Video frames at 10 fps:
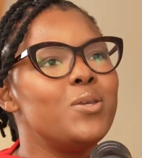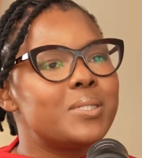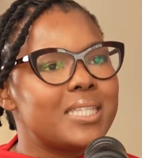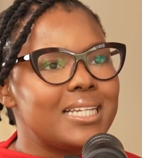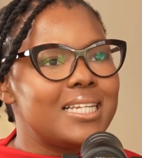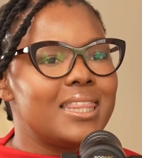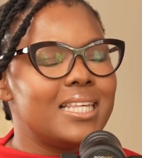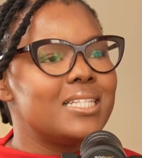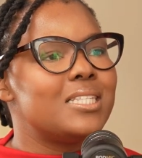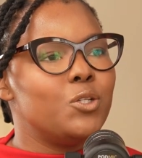you started
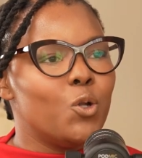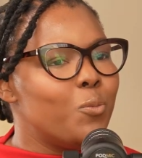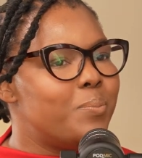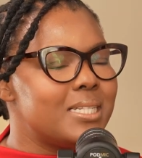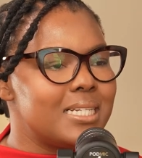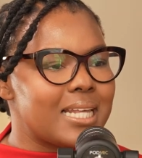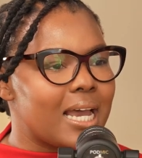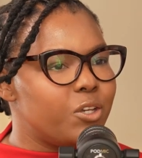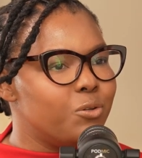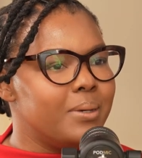this, no business
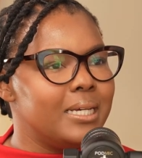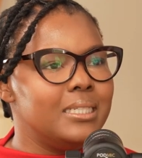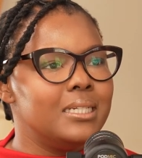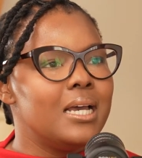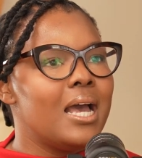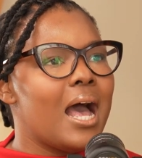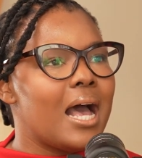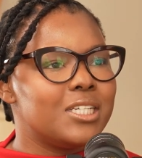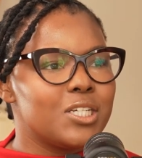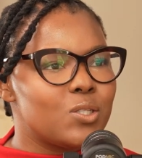acumen,
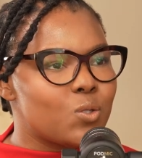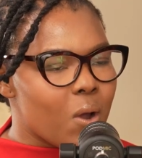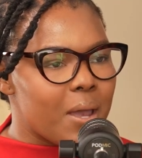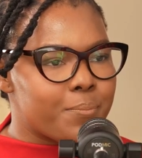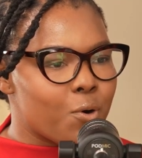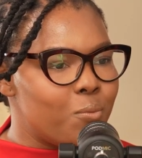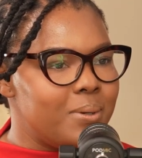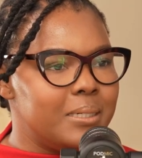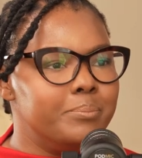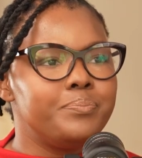I just saw a
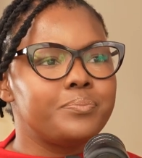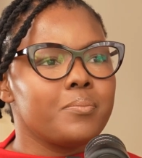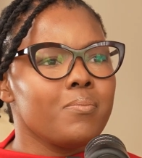problem.